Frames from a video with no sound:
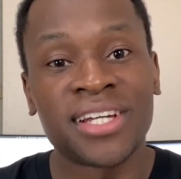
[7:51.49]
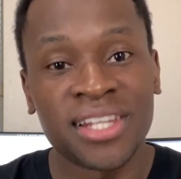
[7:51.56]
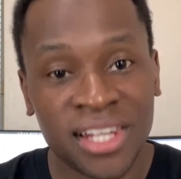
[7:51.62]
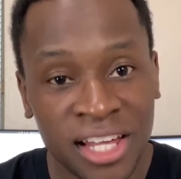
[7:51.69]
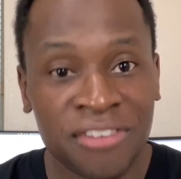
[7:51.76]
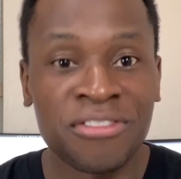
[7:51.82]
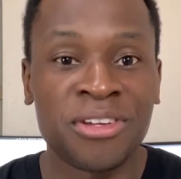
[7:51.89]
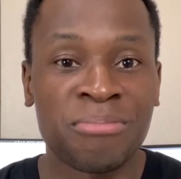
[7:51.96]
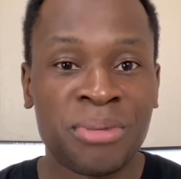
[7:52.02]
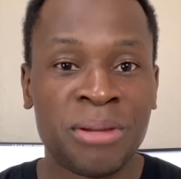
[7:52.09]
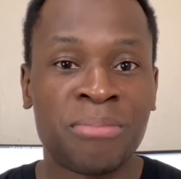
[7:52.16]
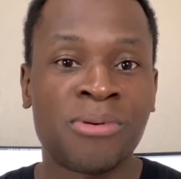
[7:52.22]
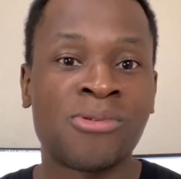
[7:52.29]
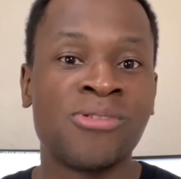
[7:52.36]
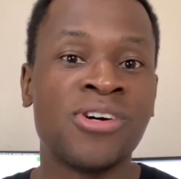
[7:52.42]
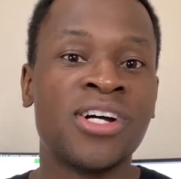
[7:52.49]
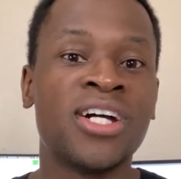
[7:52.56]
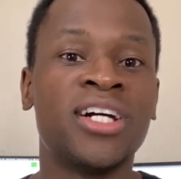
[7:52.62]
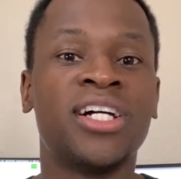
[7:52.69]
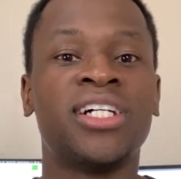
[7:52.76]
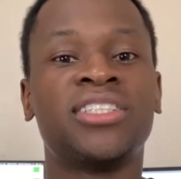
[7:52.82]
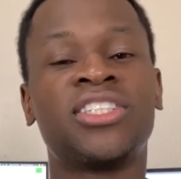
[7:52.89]
Love you people.
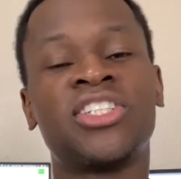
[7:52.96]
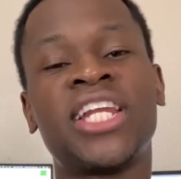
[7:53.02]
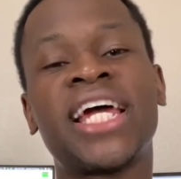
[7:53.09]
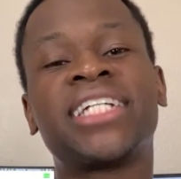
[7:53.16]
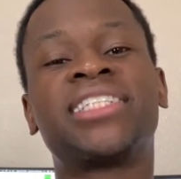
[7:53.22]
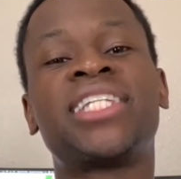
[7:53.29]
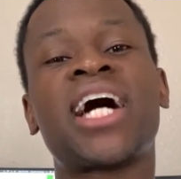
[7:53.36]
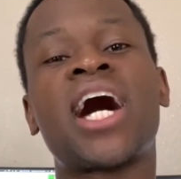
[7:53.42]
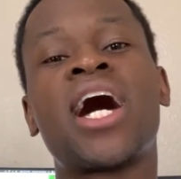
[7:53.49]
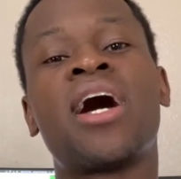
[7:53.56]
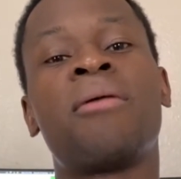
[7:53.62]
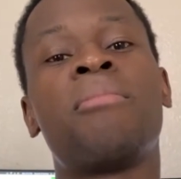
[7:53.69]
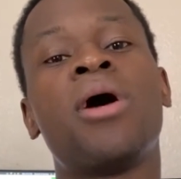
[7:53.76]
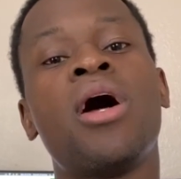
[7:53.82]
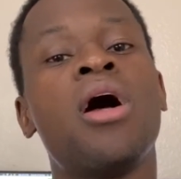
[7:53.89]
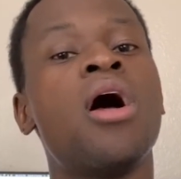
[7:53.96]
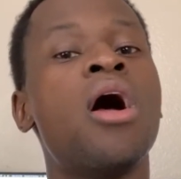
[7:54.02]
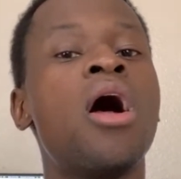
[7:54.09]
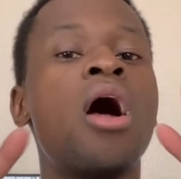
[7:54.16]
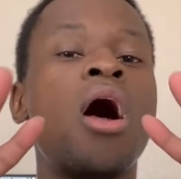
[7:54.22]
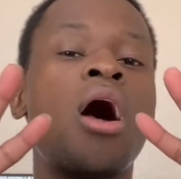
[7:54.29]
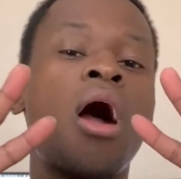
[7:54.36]
Till next time.
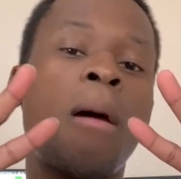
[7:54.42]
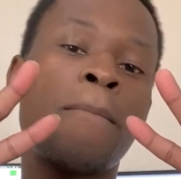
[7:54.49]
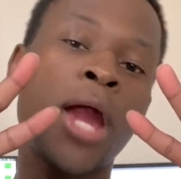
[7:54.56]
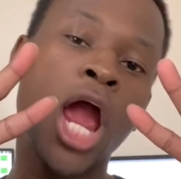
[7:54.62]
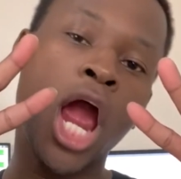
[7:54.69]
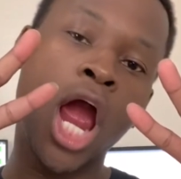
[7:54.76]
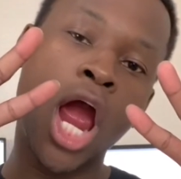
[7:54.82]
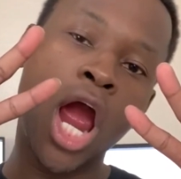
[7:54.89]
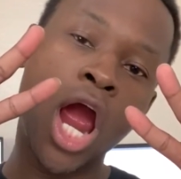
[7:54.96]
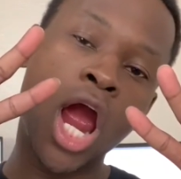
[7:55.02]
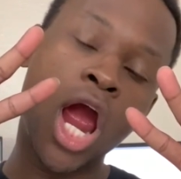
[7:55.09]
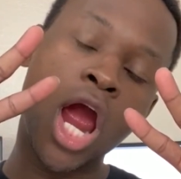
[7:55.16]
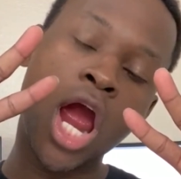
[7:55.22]
Peace.